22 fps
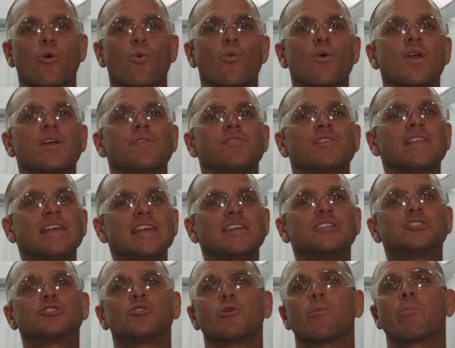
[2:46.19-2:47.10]
we
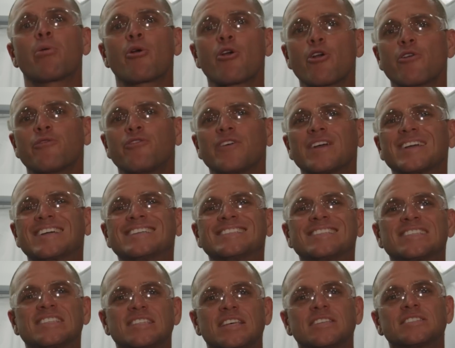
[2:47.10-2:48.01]
lead to a perfect,
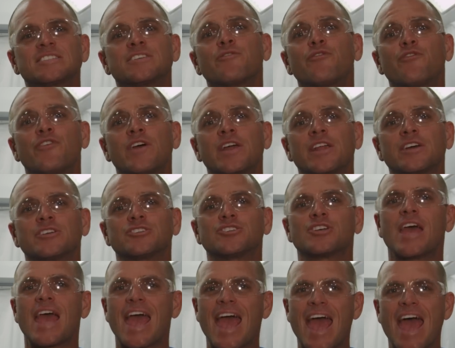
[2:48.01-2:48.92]
consistent finish
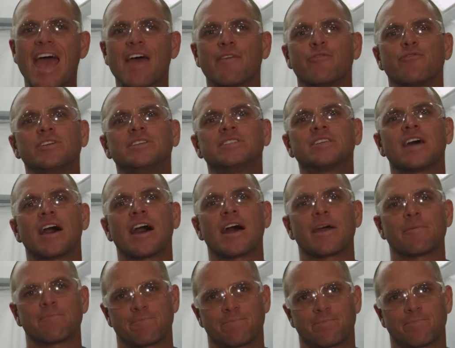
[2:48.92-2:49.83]
every time.